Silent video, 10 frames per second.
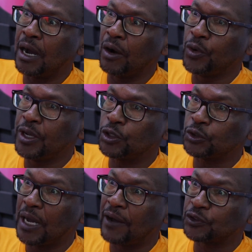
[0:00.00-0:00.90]
We
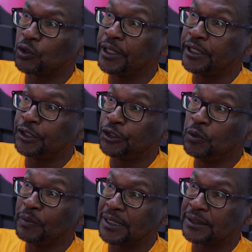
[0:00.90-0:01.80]
also have solid
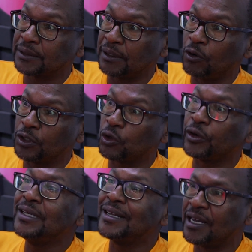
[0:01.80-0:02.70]
tumors or
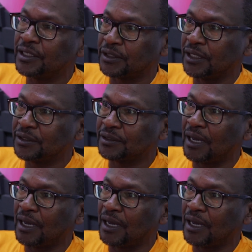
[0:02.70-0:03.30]
solid cancers,